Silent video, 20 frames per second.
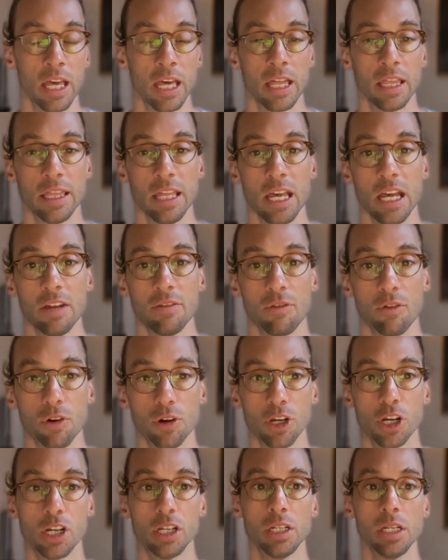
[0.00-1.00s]
Then for the
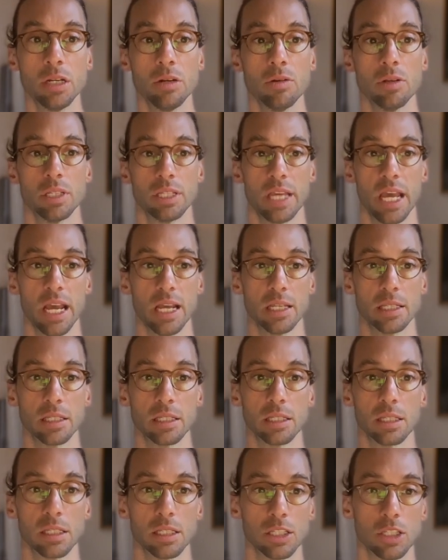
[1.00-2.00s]
continuous case,
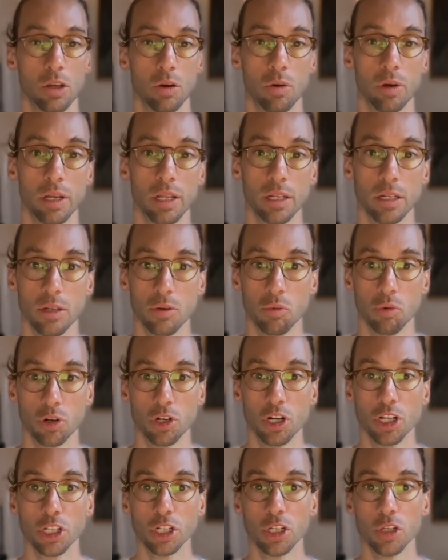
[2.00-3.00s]
so we're
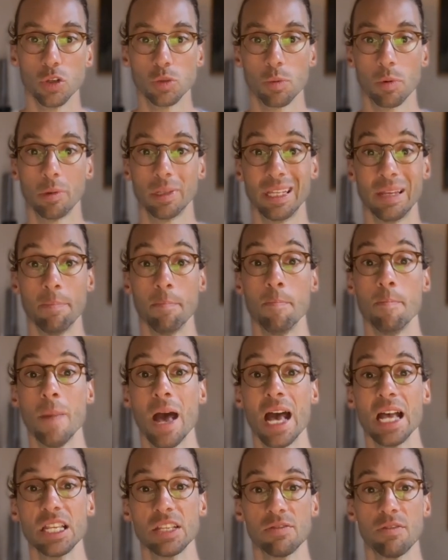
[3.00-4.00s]
not going to use probability
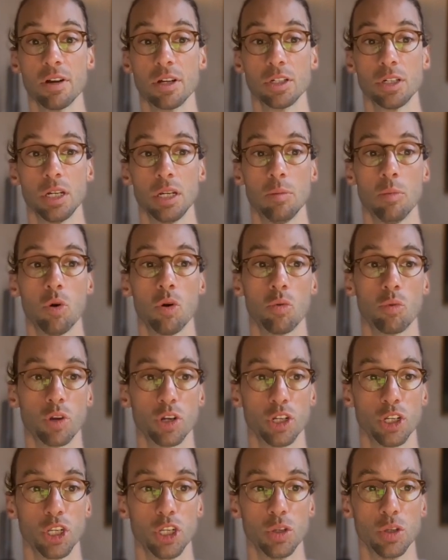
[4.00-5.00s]
mass function anymore. We're going
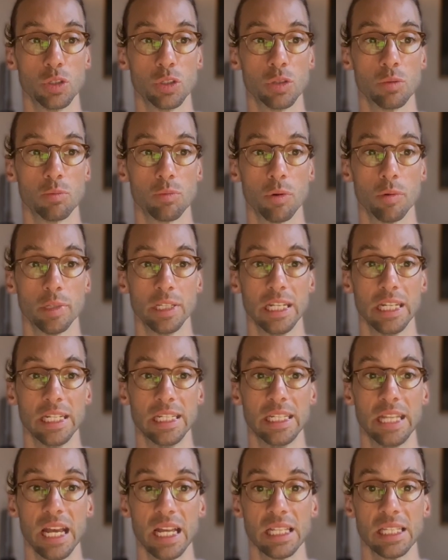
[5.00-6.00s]
to use probability
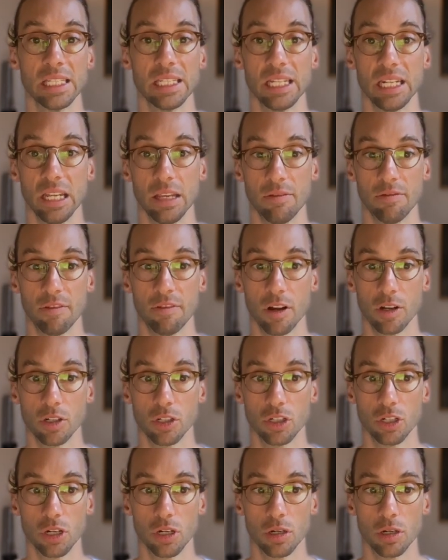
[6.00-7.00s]
density
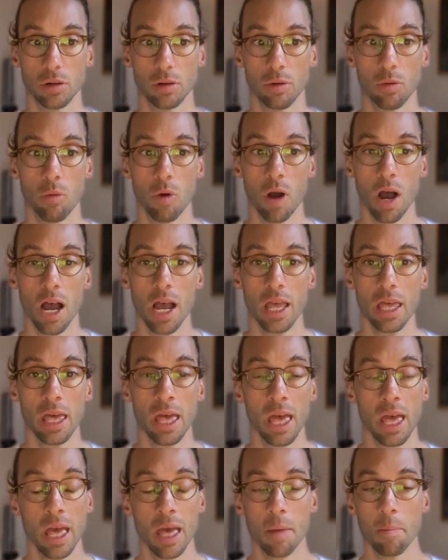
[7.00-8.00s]
function. Why?
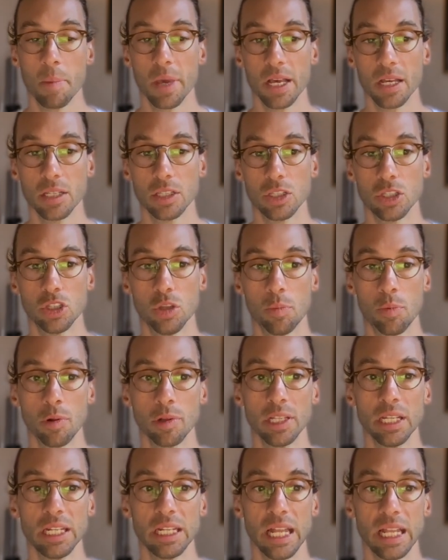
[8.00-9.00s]
Because the
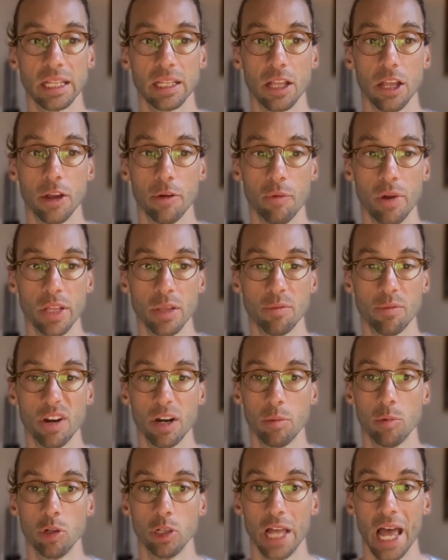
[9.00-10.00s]
probability that a random
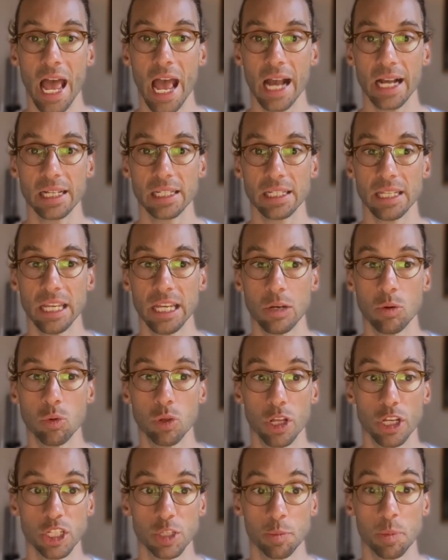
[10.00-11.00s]
variable x equal
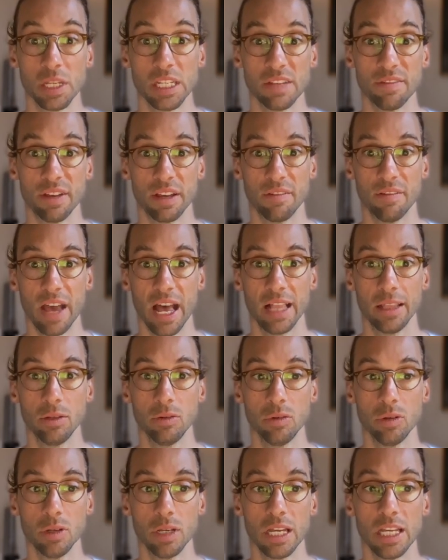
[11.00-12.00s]
a specific value
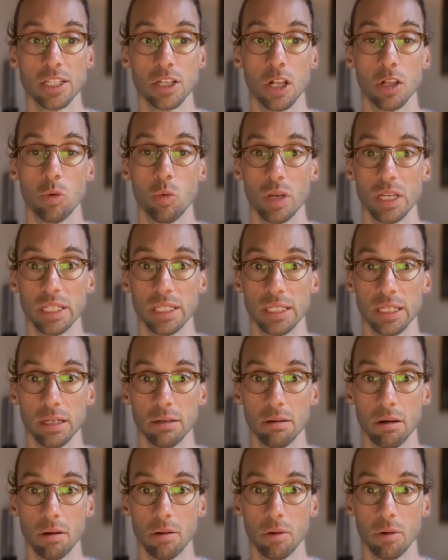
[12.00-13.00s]
is always 0.
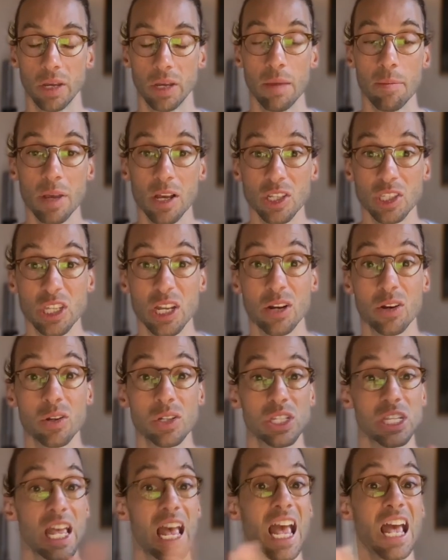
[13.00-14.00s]
Okay, because
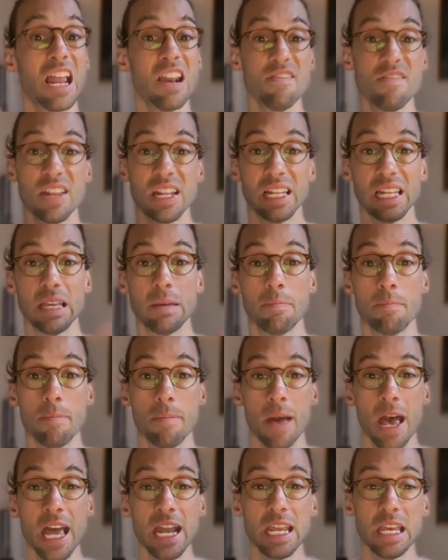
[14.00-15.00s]
there's infinitely
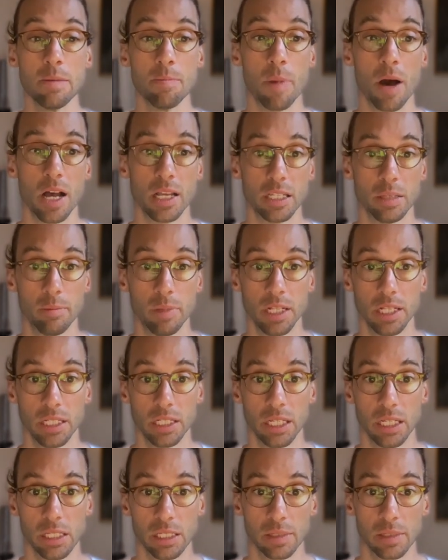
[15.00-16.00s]
many possibilities.